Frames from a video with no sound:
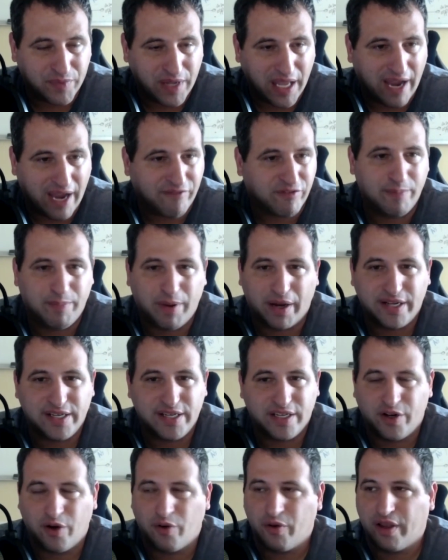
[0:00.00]
Everybody,
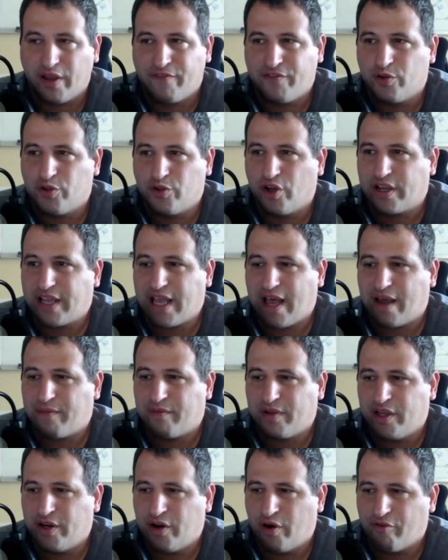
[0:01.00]
you know, if you look at,
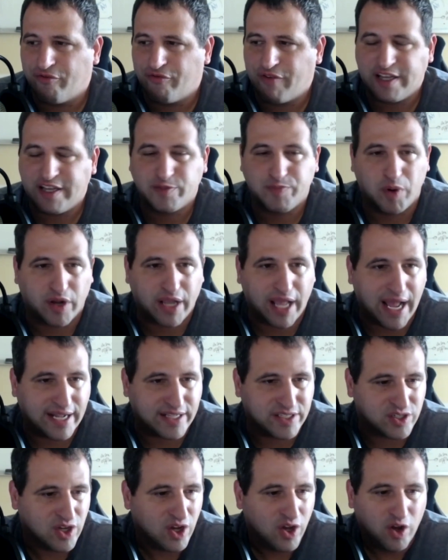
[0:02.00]
you know, Facebook
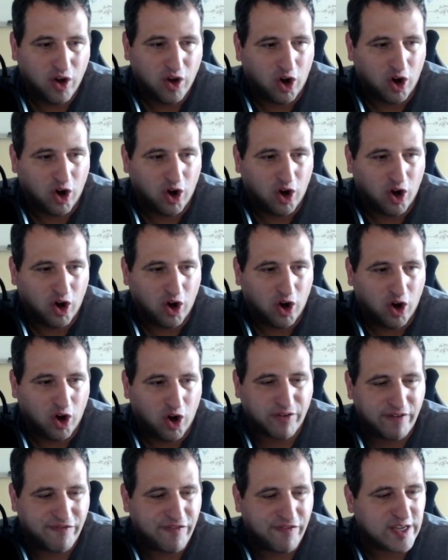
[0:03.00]
ads, almost every
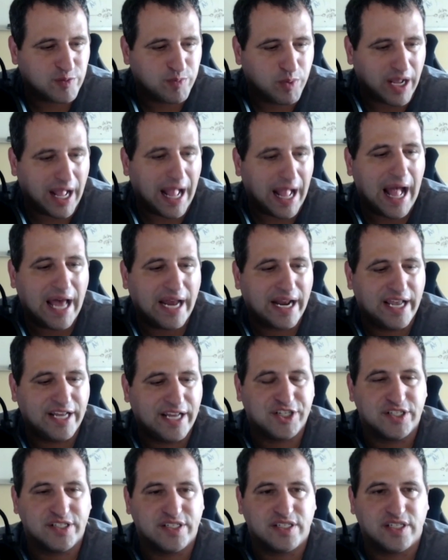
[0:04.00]
Facebook ad
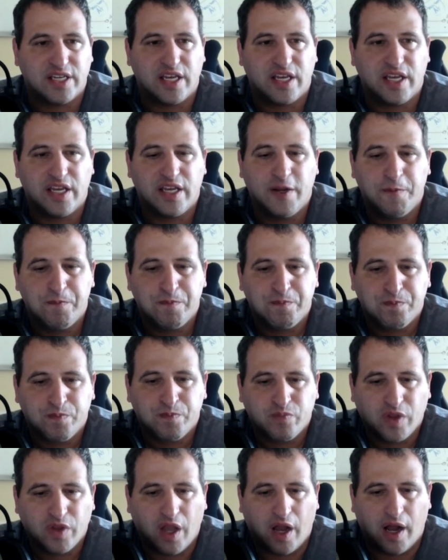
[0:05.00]
agency
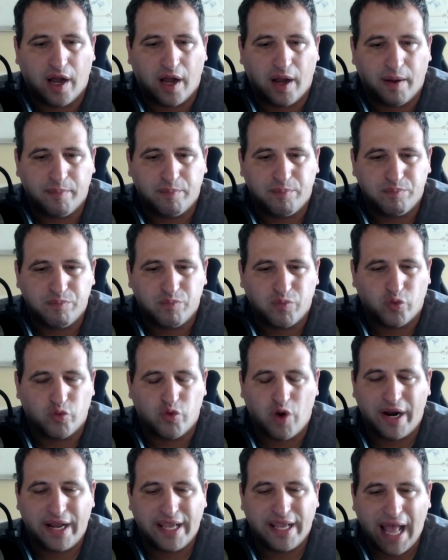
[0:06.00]

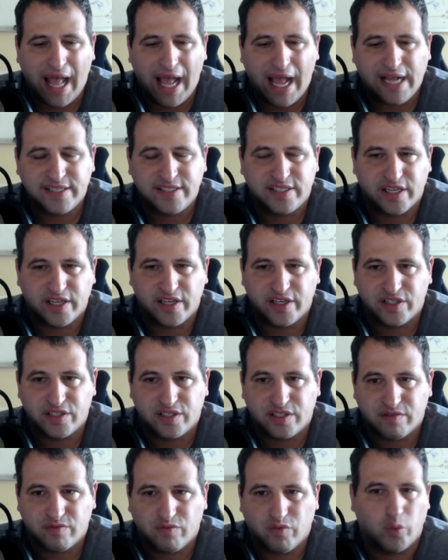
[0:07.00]
running
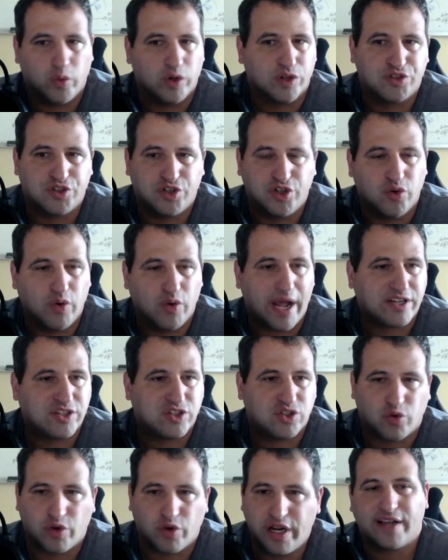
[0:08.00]
ads will 2x,
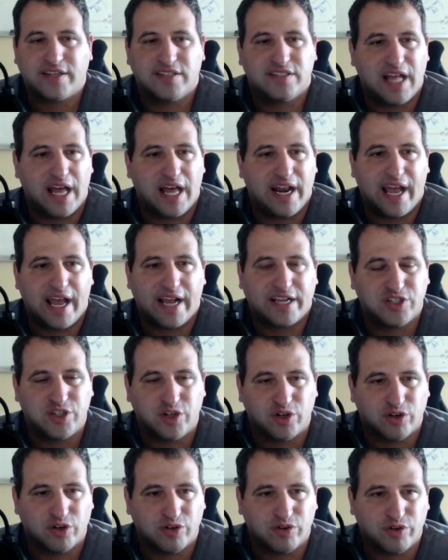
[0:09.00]
3x, 4x,
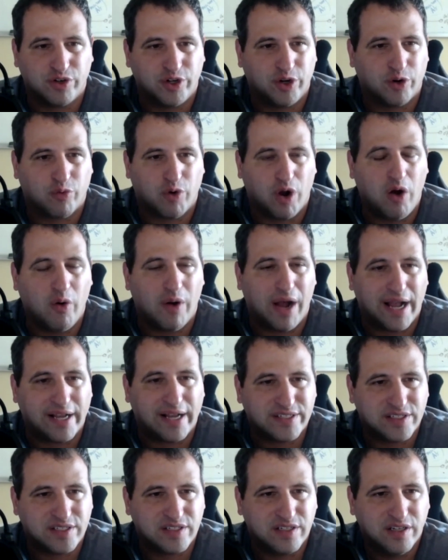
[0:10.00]
10x your
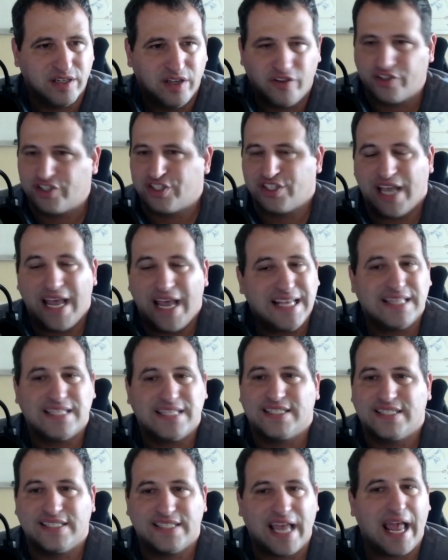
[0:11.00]
ROAS. They're
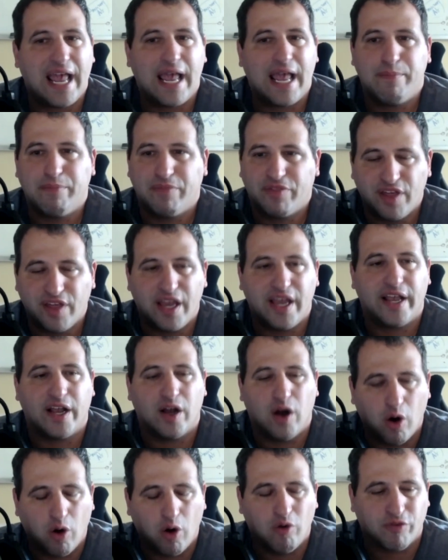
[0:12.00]
saying the same thing
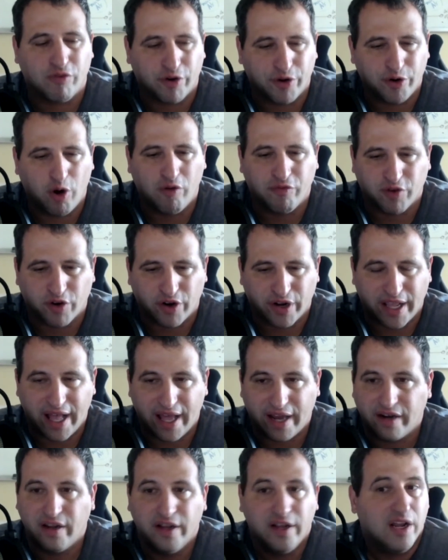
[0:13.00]
over and over
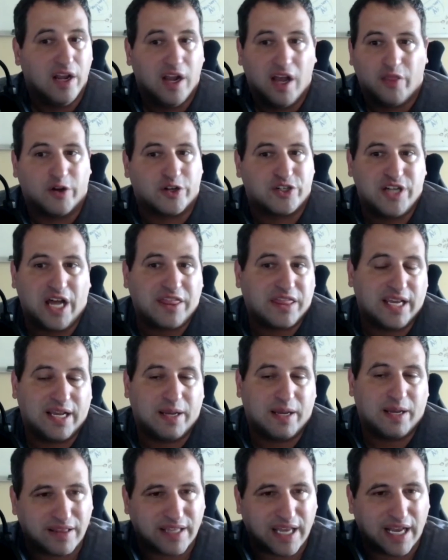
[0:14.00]
again. There's nothing
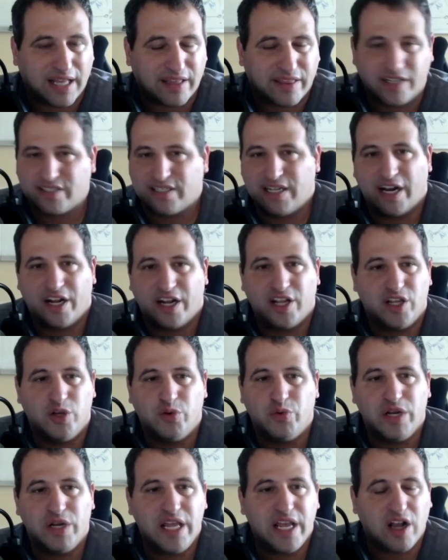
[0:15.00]
compelling about that. That's
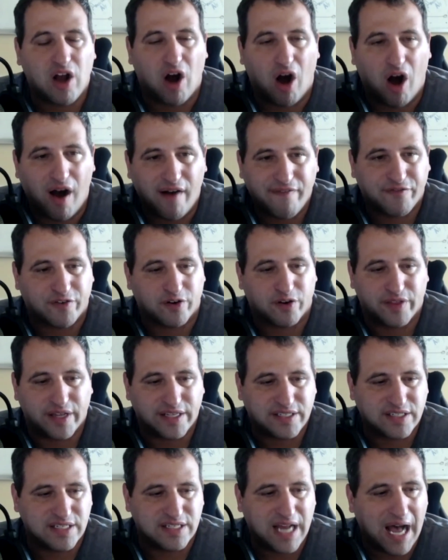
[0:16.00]
not a unique
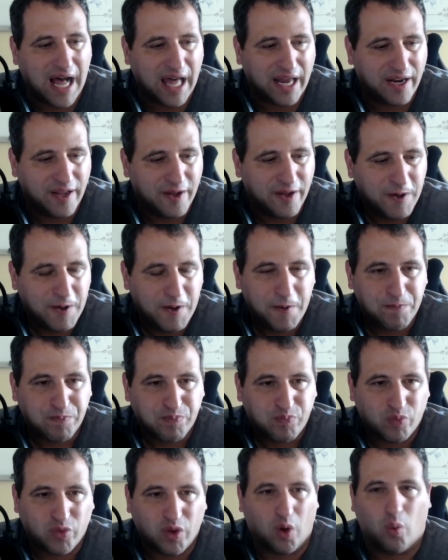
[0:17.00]
offer. That's not
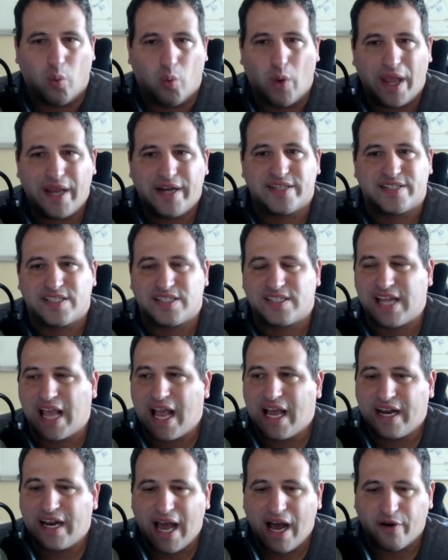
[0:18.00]
a way to
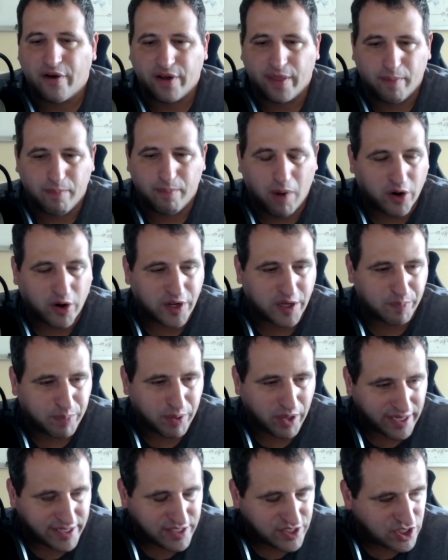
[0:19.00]
stand out in the
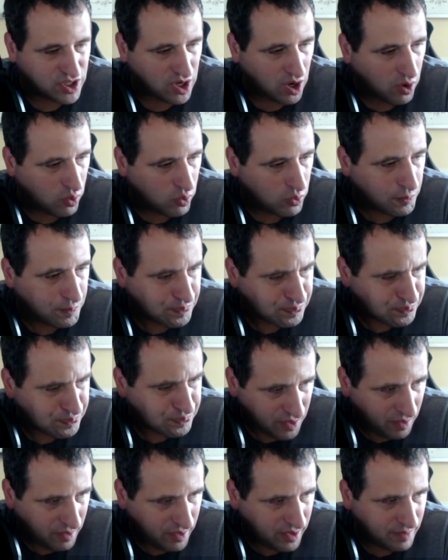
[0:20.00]
marketplace. So
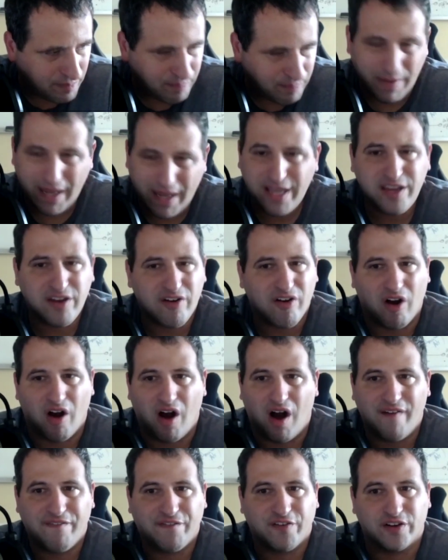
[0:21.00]

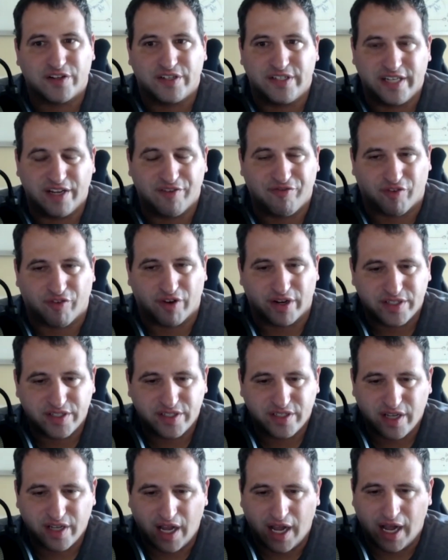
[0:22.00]
make your offer
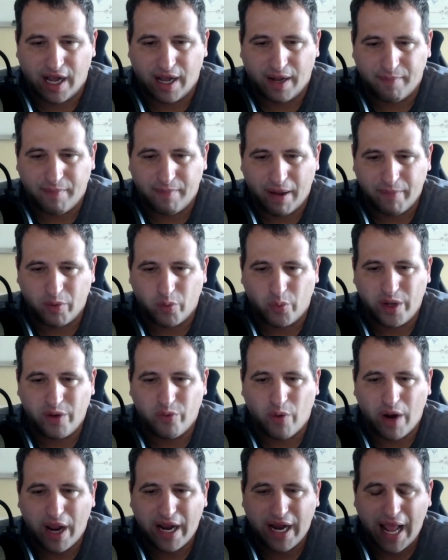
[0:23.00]
different. I mean,
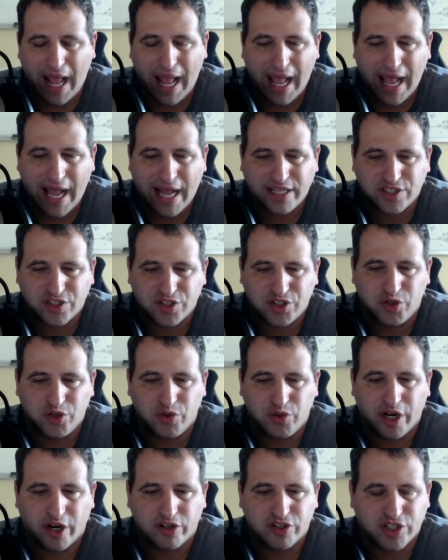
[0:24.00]
we ran ads 2
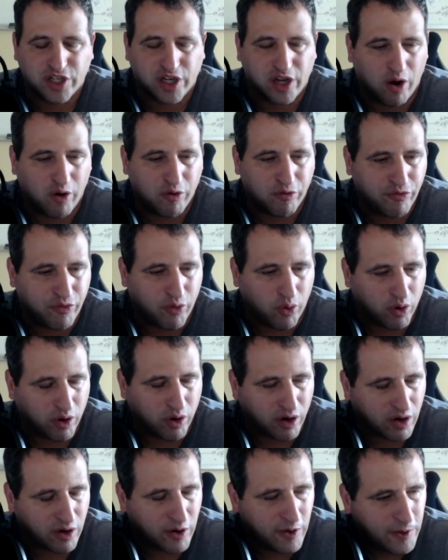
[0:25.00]
years ago
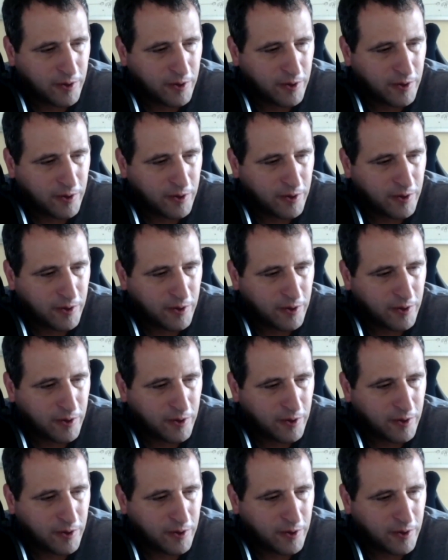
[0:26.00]
for